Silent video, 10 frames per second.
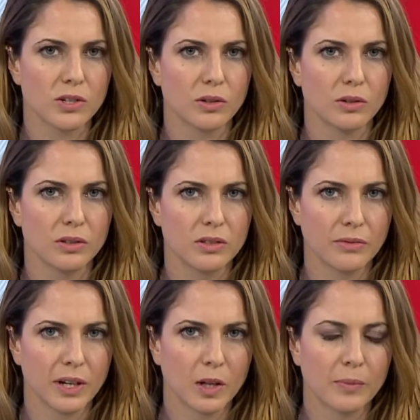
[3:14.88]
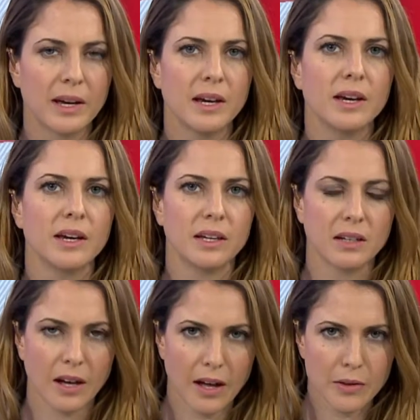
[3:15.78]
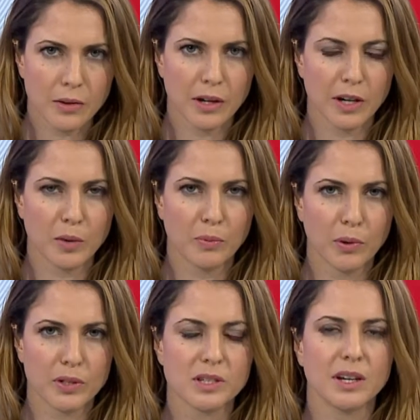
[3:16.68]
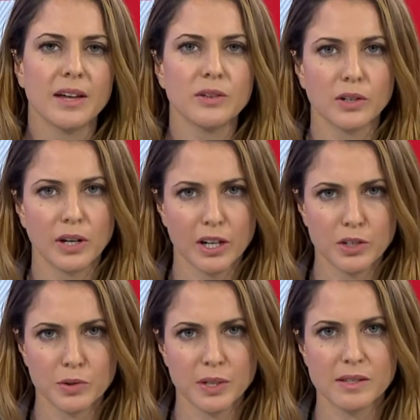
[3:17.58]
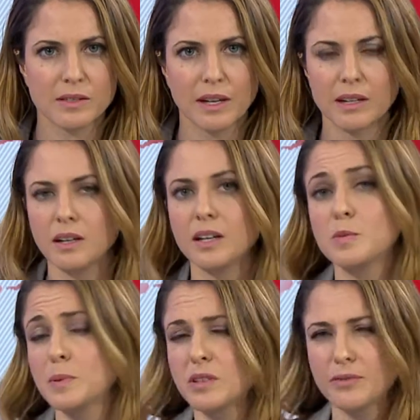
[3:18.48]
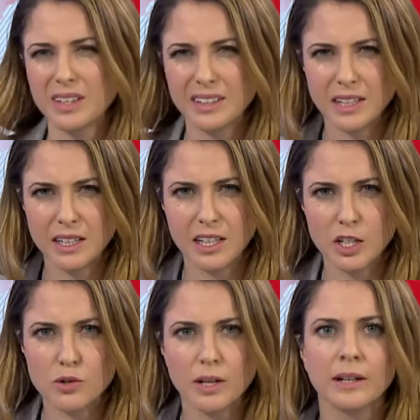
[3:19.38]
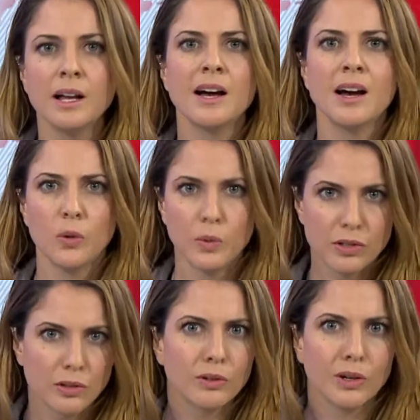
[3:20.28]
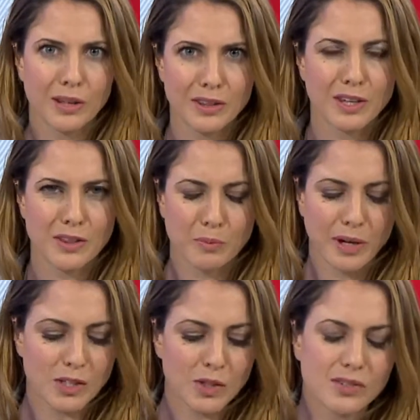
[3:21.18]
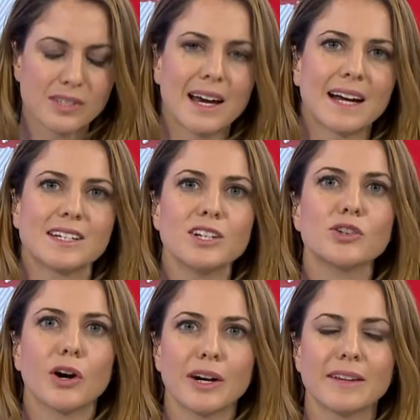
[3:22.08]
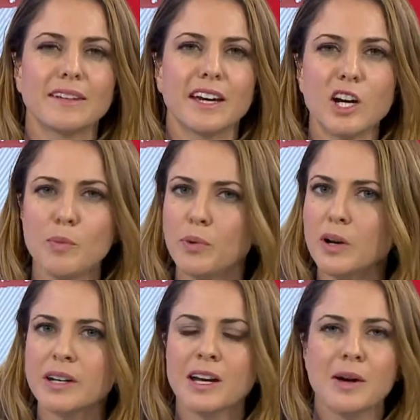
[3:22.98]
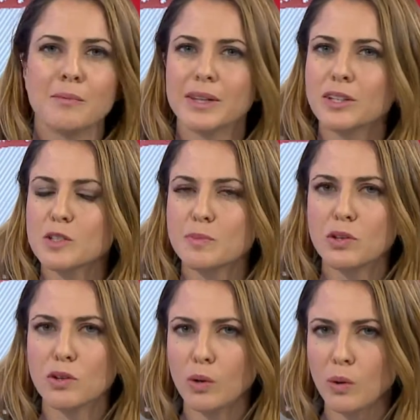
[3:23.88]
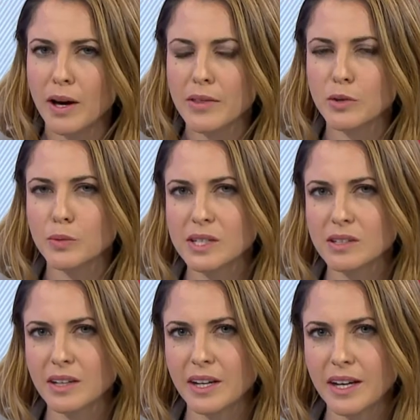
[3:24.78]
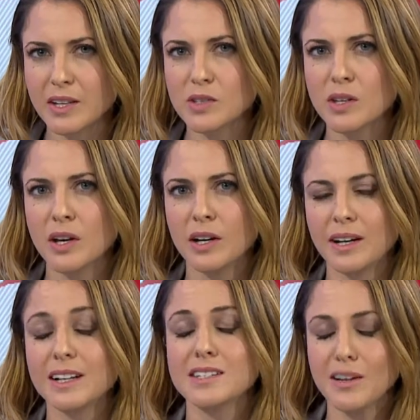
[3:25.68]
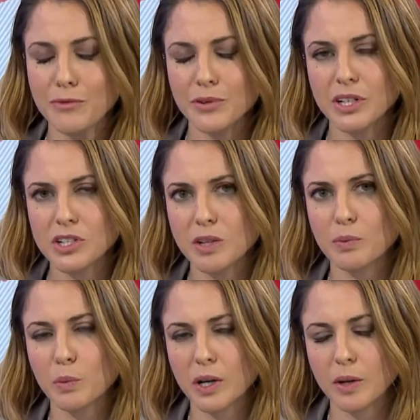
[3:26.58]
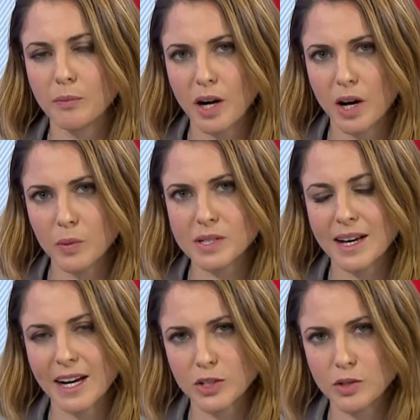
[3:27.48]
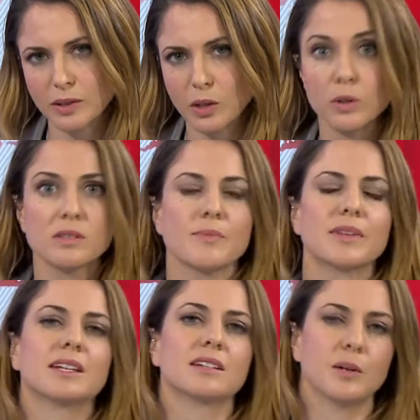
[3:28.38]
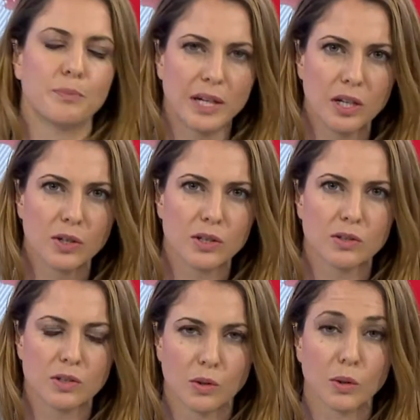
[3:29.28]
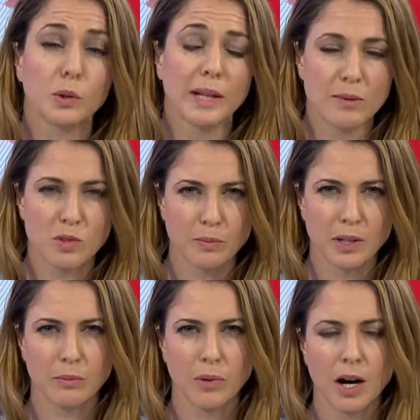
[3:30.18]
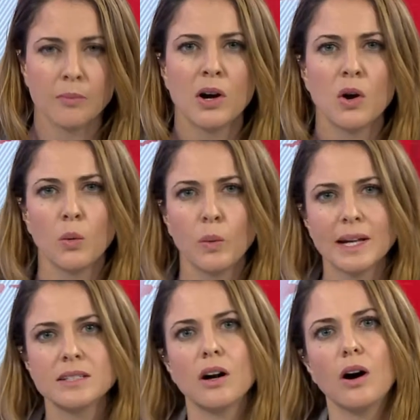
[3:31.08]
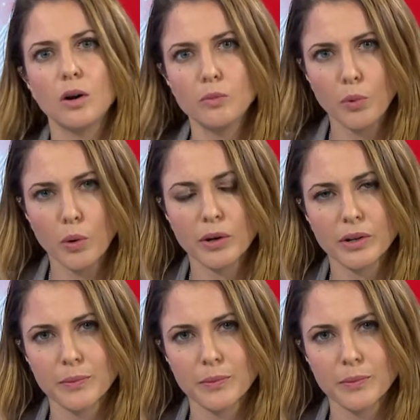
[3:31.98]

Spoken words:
could develop in other airports, in other countries, and specifically in Israel? We do know that the Brussels attack did target the airport, but there's been no other recent case, except for Egypt, where a bomb was actually, or something that appeared or claimed to be a bomb, went on board.